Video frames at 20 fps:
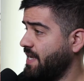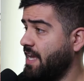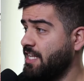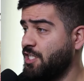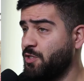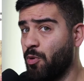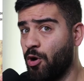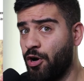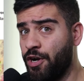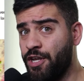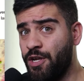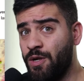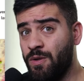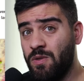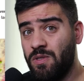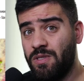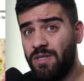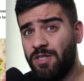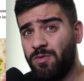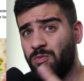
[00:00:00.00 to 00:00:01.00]
HBAR
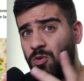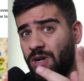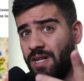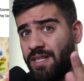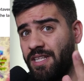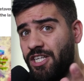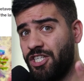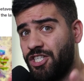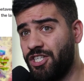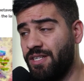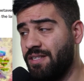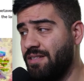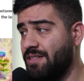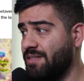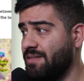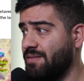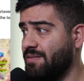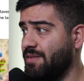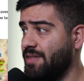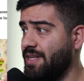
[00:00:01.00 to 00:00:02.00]
news, small addition
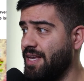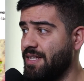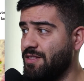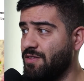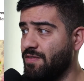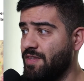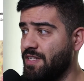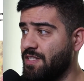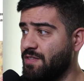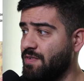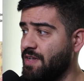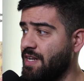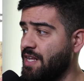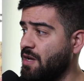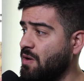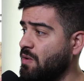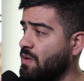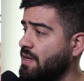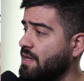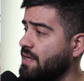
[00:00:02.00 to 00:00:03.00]
to the end of this
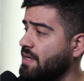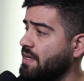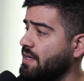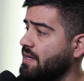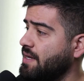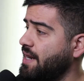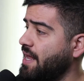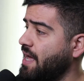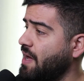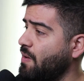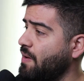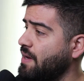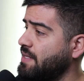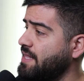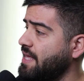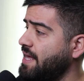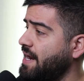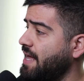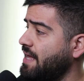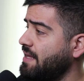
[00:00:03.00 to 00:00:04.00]
video. Now,
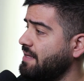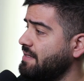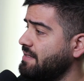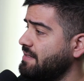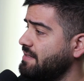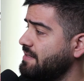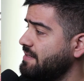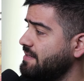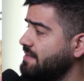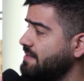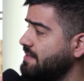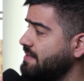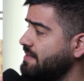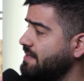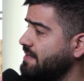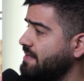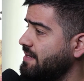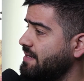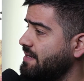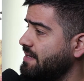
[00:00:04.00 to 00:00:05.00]
Hedera
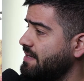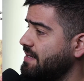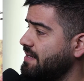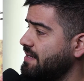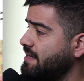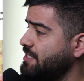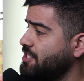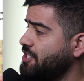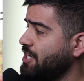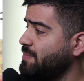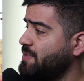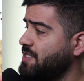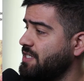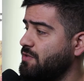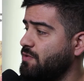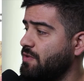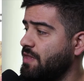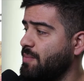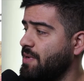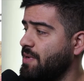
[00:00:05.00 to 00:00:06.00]
jumps into the